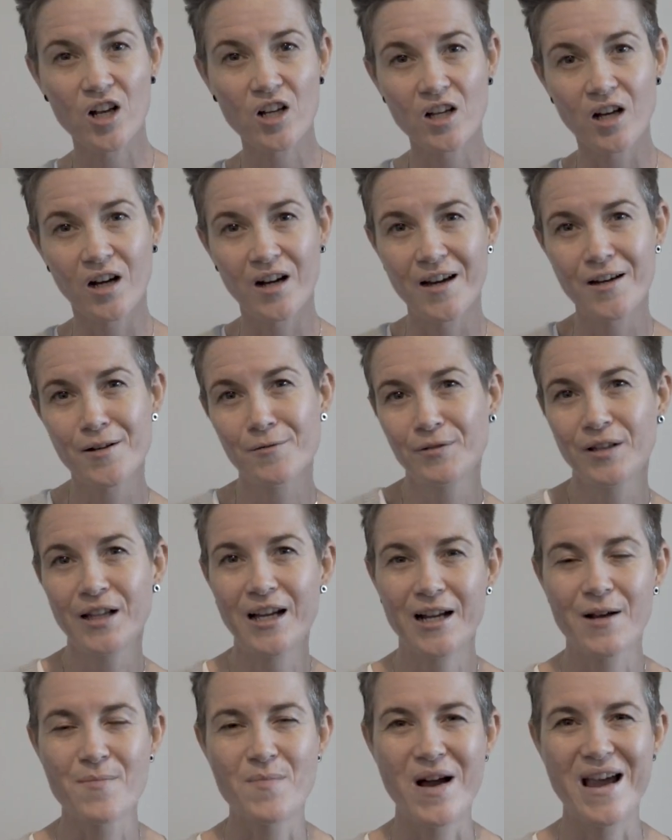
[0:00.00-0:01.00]
kind of
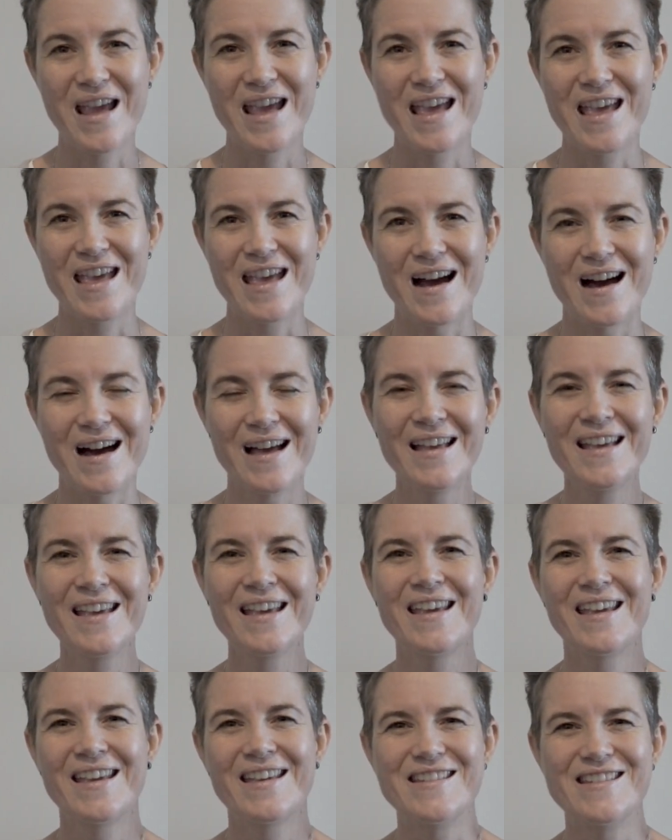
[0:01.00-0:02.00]
like my hair.
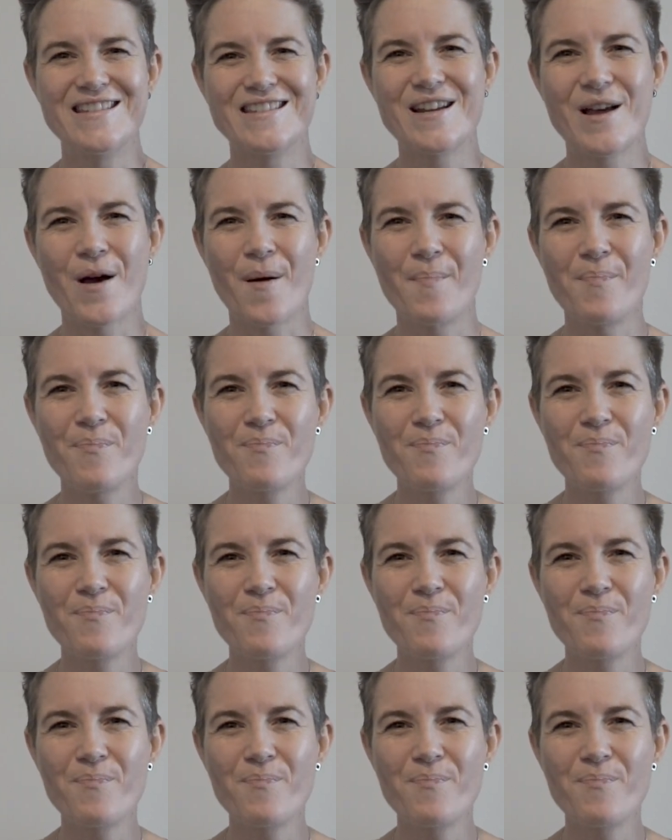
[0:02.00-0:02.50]
It